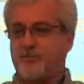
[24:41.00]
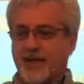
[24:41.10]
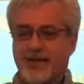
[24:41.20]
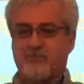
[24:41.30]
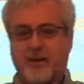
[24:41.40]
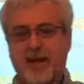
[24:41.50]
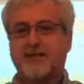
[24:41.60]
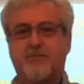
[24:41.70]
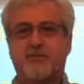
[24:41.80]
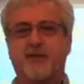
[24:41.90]
they
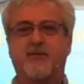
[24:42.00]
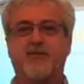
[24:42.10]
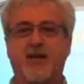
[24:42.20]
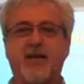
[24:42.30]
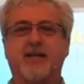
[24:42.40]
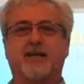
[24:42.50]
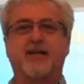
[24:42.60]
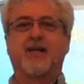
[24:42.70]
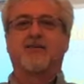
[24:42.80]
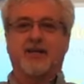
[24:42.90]
packed up everything and
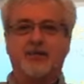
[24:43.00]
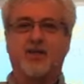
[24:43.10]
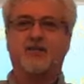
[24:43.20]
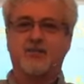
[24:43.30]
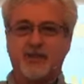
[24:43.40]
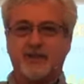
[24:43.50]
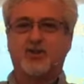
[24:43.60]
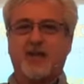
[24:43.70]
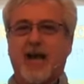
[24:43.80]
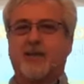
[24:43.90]
they took
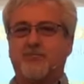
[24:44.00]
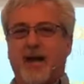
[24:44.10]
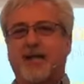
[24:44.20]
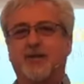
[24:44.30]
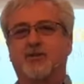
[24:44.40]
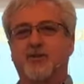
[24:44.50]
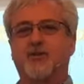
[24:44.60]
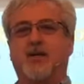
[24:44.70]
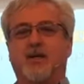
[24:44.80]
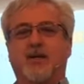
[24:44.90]
this sack back
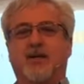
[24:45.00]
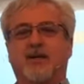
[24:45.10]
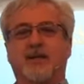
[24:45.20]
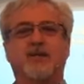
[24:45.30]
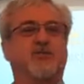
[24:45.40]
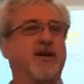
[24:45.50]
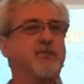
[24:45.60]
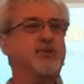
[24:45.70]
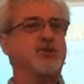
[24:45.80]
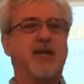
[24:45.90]
into uh, Lee's
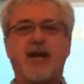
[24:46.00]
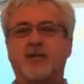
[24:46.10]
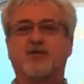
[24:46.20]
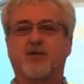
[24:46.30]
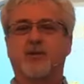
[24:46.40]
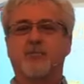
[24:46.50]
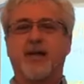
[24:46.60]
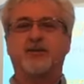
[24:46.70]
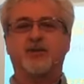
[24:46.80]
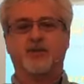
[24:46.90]
Famous and they asked for the
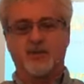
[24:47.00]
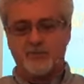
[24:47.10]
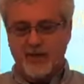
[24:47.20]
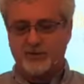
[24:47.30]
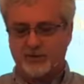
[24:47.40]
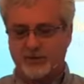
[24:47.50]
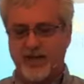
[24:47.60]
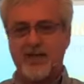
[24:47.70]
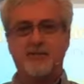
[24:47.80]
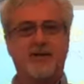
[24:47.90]
manager and the manager
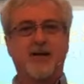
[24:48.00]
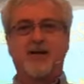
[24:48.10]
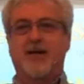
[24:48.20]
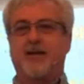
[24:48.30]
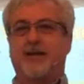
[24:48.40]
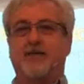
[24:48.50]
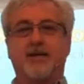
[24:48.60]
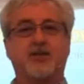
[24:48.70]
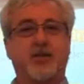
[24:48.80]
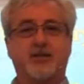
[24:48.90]
came and he, they
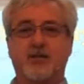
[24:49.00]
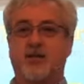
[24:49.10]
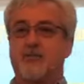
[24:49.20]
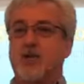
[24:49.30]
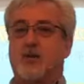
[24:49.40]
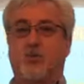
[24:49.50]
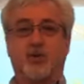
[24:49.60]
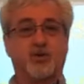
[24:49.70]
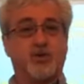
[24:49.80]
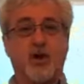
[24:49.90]
said, uh, we're
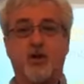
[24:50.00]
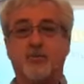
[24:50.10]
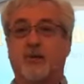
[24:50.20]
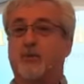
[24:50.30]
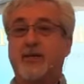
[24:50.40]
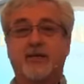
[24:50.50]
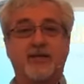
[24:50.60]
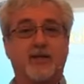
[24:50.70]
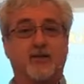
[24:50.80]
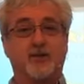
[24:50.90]
sorry, but we didn't
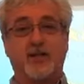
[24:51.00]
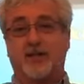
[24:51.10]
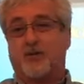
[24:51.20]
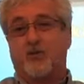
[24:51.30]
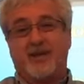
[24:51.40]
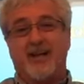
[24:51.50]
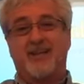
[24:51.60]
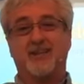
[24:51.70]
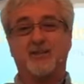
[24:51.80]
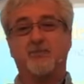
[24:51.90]
get our chicken. We
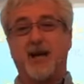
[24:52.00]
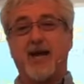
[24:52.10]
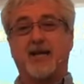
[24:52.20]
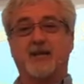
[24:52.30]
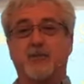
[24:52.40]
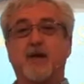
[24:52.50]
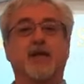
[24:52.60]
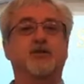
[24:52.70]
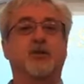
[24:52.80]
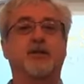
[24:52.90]
got this bag. And the
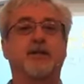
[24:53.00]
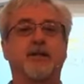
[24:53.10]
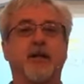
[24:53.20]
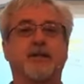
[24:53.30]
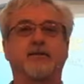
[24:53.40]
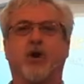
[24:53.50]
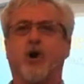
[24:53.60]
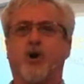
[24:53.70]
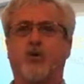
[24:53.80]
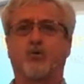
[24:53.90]
manager looked in there and he said,
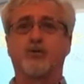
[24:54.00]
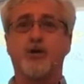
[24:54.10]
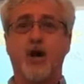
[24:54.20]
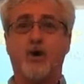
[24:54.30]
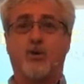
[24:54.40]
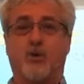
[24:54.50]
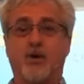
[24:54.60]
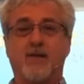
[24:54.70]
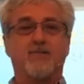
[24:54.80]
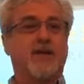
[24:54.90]
oh, no.
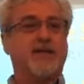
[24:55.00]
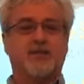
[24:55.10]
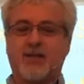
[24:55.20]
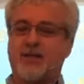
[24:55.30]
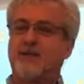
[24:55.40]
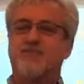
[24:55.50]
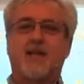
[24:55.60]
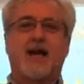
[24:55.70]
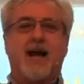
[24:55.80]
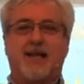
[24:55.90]
He said,
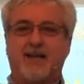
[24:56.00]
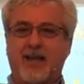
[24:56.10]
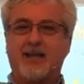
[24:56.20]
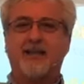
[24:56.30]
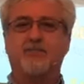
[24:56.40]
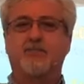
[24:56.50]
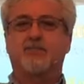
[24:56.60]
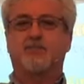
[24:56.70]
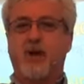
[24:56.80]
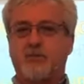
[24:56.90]
I laid
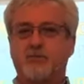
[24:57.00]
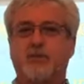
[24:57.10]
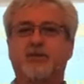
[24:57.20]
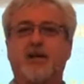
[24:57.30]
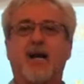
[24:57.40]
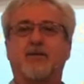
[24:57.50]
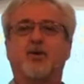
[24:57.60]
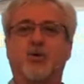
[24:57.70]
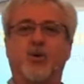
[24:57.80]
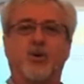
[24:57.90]
it probably beside
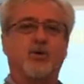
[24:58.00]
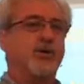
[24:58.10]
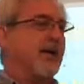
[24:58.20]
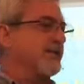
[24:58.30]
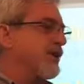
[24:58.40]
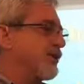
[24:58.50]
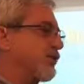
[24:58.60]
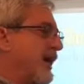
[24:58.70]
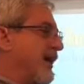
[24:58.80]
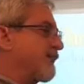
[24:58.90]
your order. I turned
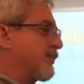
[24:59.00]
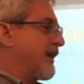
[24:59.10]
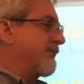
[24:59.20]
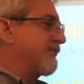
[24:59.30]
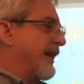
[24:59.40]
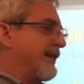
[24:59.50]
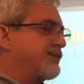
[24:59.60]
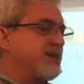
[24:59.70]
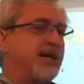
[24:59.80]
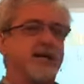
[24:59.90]
around for about five
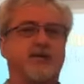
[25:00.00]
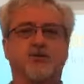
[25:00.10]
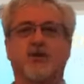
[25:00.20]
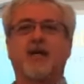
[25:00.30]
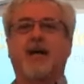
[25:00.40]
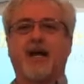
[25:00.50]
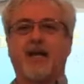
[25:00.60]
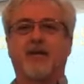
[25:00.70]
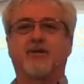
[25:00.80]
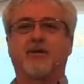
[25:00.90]
seconds
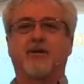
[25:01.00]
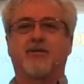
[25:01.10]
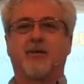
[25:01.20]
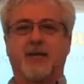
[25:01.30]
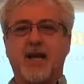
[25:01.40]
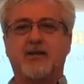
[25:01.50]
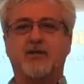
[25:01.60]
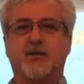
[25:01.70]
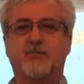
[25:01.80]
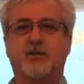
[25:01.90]
and the
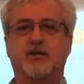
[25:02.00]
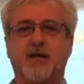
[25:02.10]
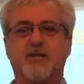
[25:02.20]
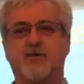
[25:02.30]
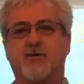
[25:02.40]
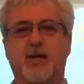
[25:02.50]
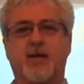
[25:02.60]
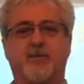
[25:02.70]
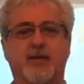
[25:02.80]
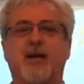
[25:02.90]
cashier must gave you
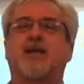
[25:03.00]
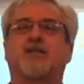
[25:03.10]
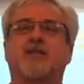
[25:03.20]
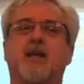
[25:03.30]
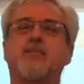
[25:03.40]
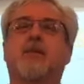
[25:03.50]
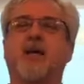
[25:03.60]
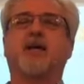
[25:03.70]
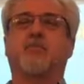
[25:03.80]
that. He says, let me take a